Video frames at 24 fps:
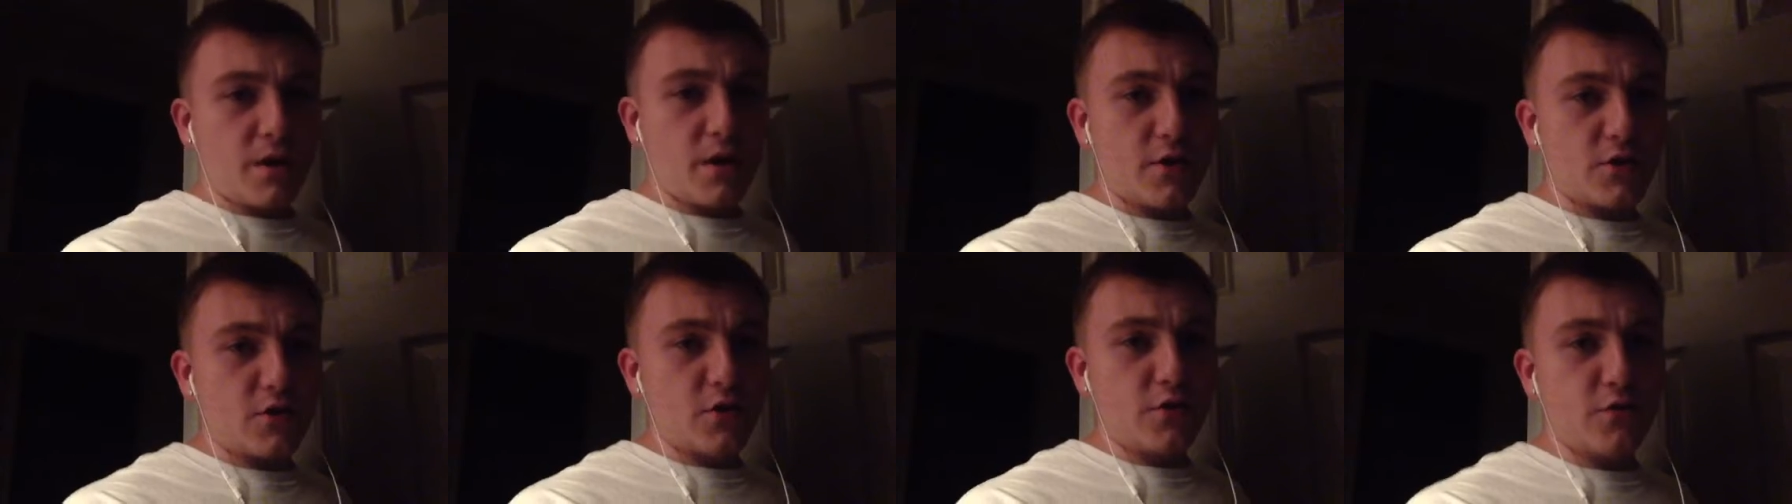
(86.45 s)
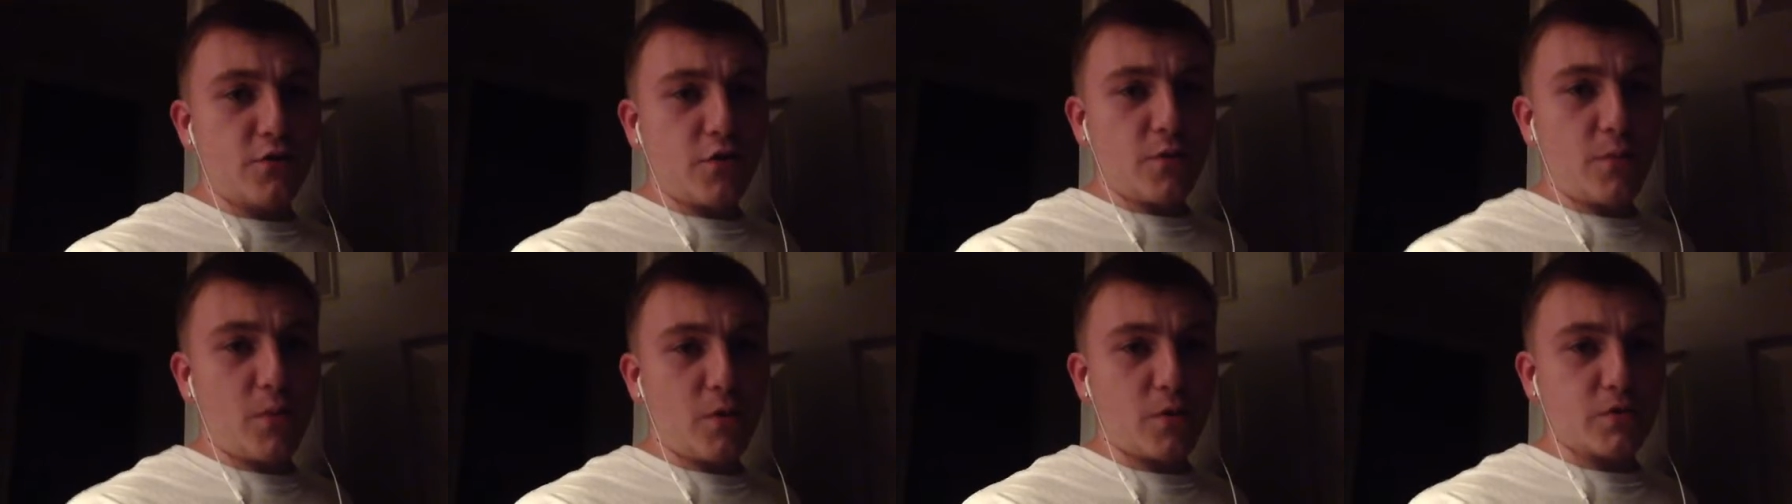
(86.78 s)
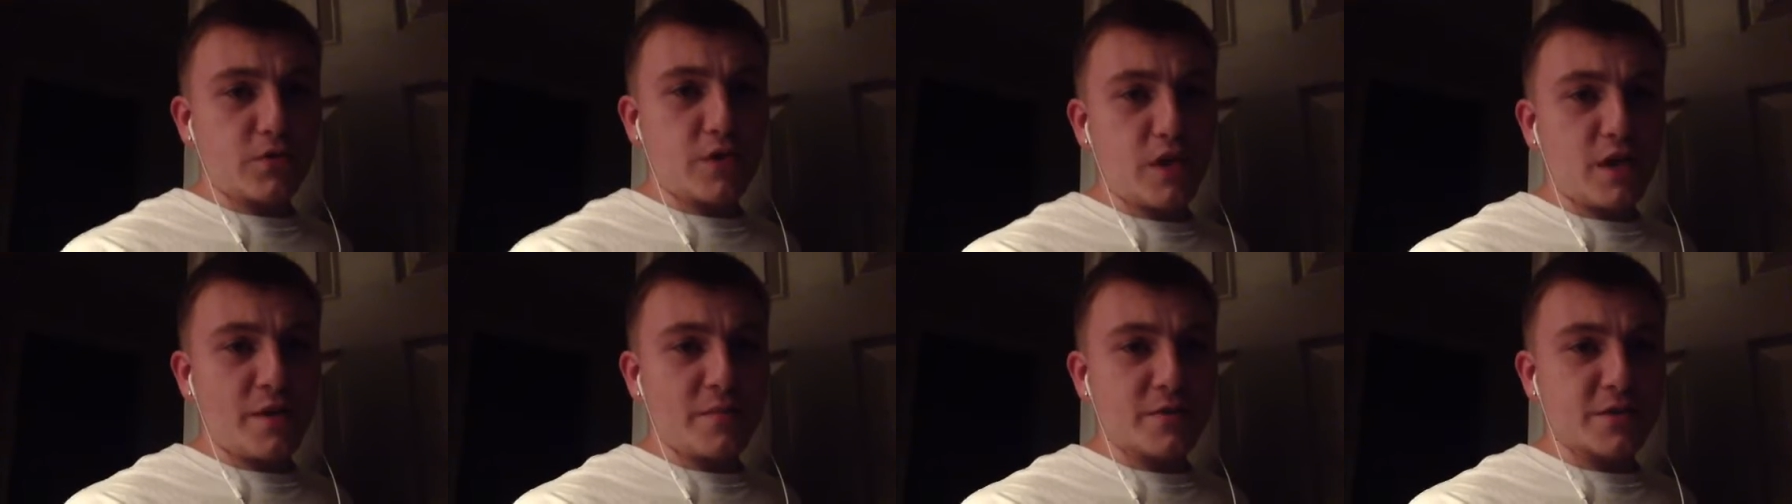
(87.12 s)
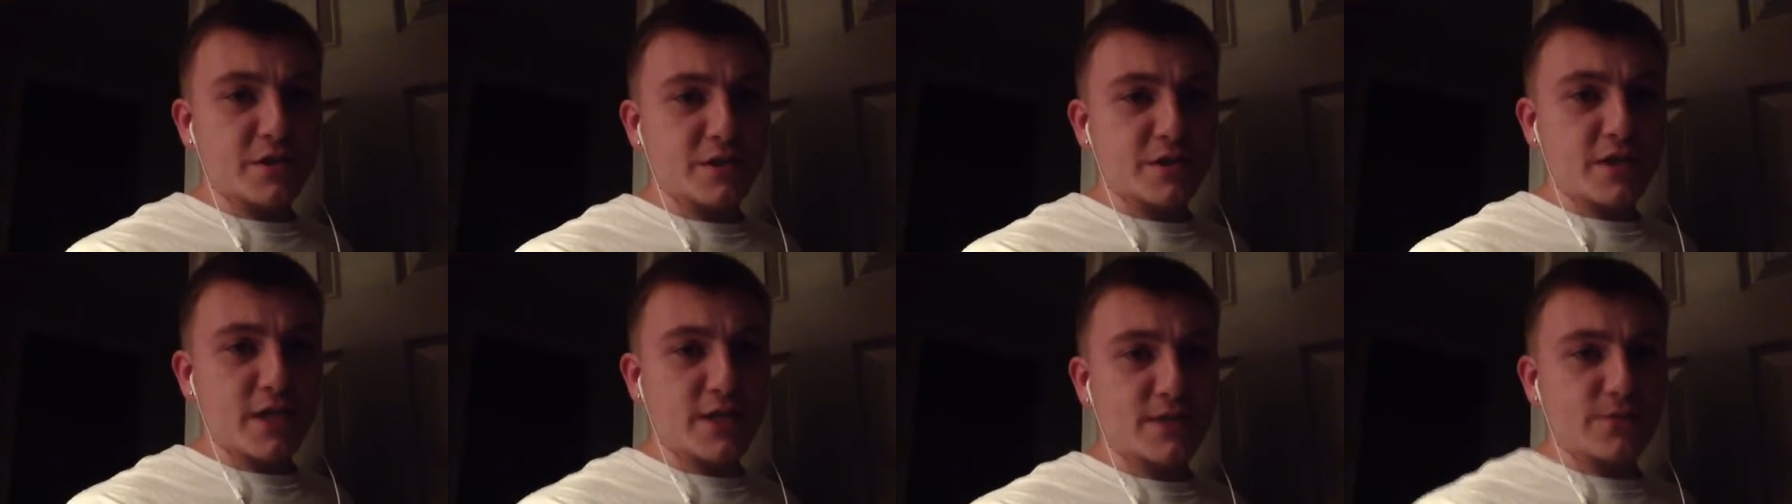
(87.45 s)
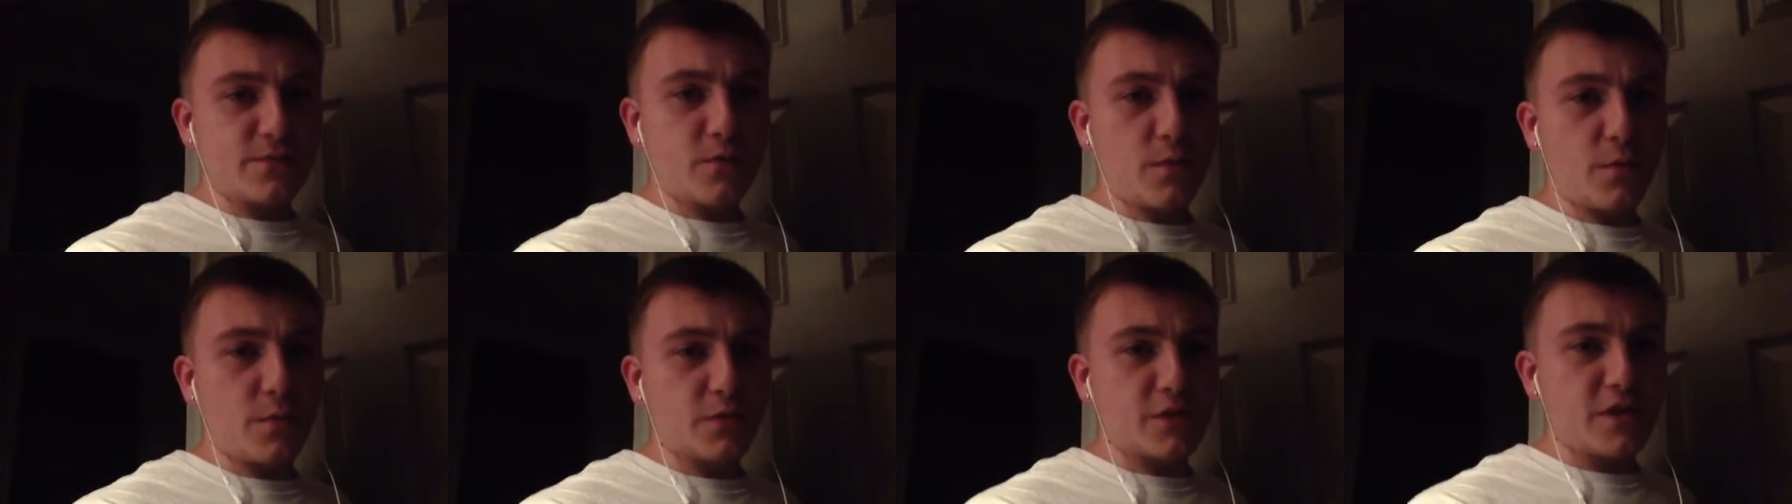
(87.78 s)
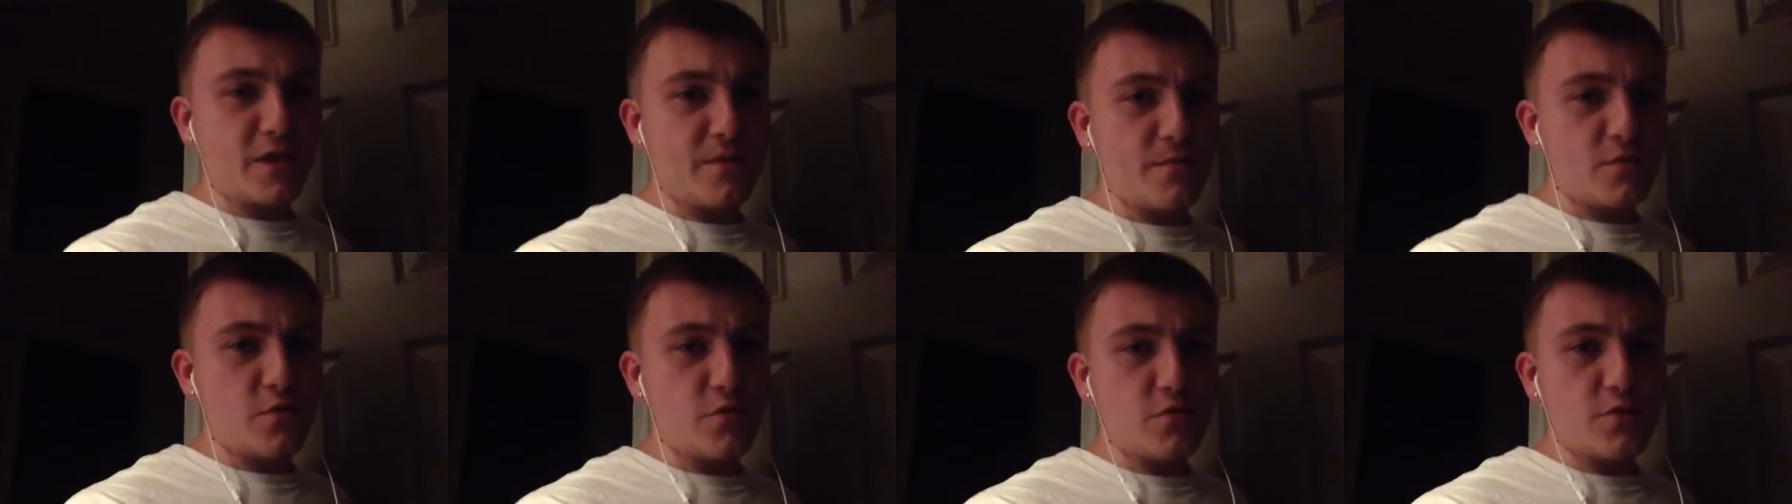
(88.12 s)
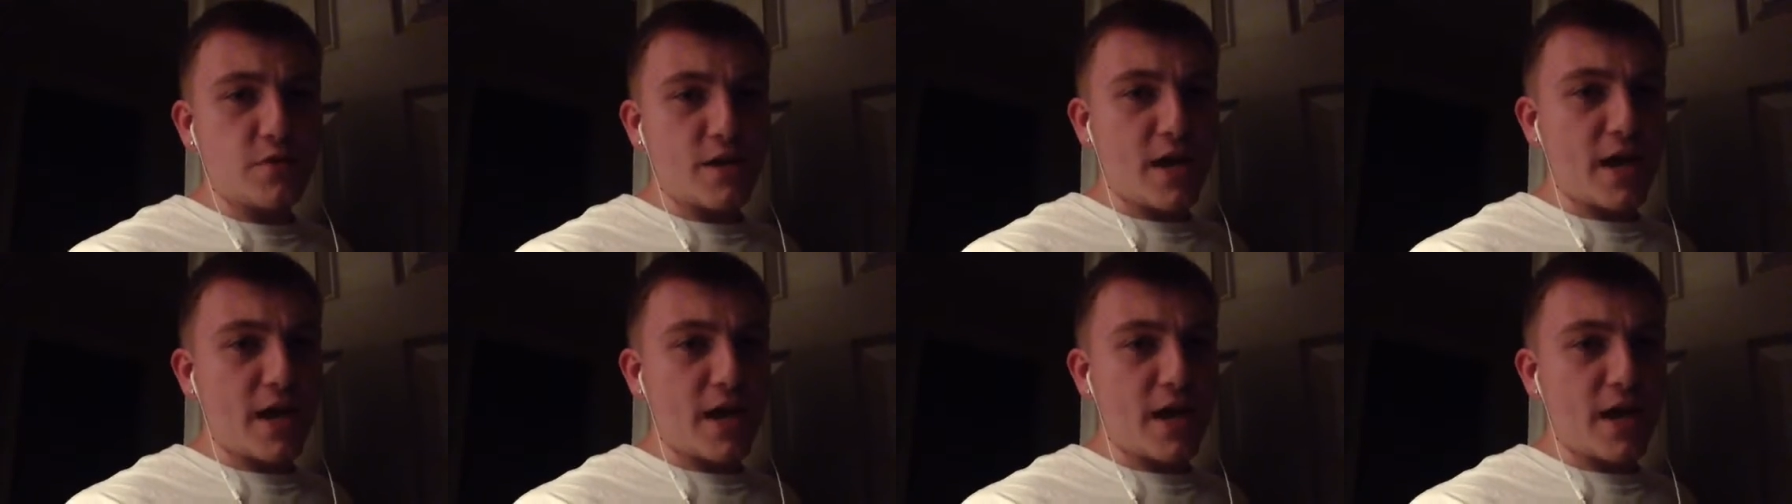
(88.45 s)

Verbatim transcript: a, good football team, successful football team, you,